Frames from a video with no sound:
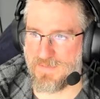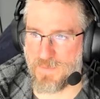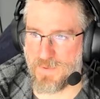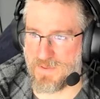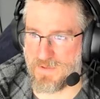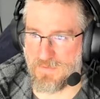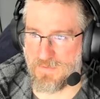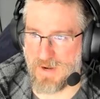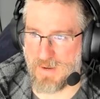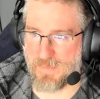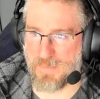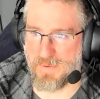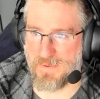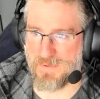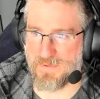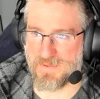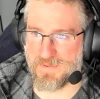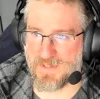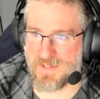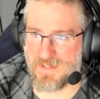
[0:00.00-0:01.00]
with a
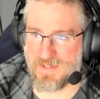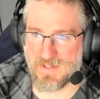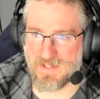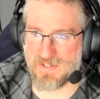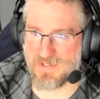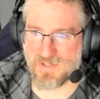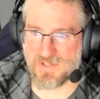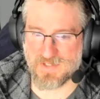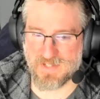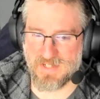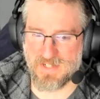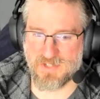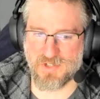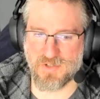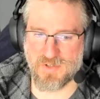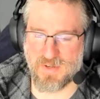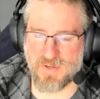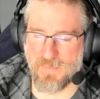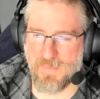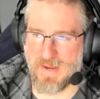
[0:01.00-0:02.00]
REPL that you can just
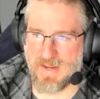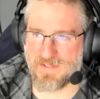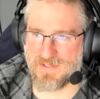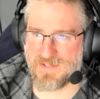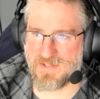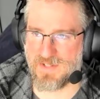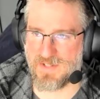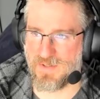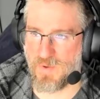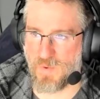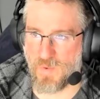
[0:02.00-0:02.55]
issue commands to,